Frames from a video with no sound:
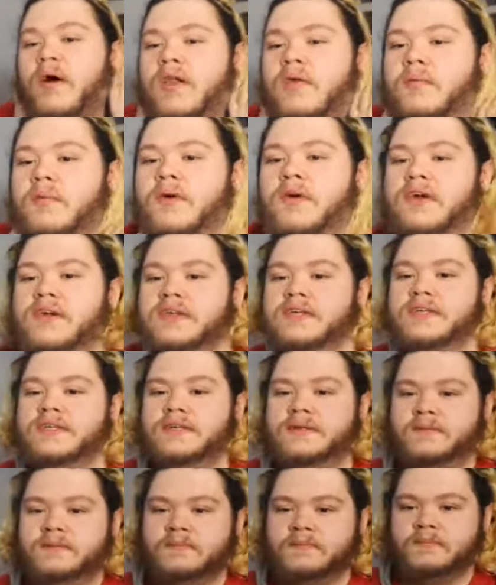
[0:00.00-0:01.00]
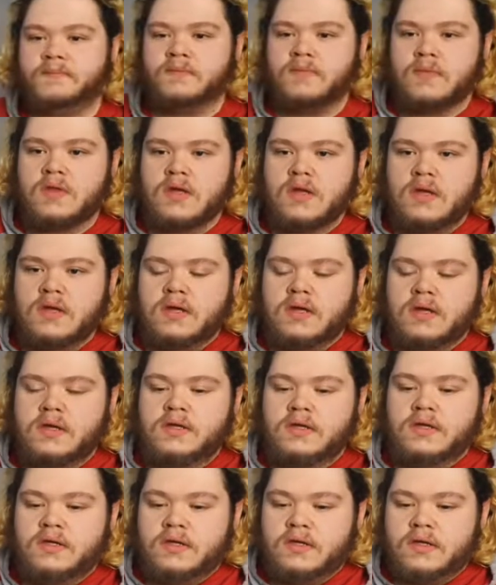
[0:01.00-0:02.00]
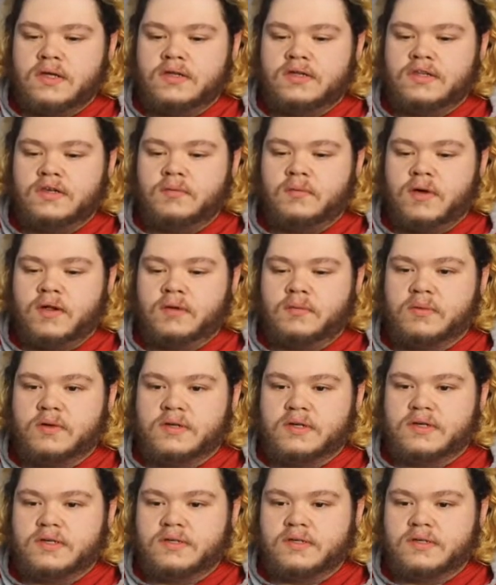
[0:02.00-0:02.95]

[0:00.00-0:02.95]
to work. It didn't want to work.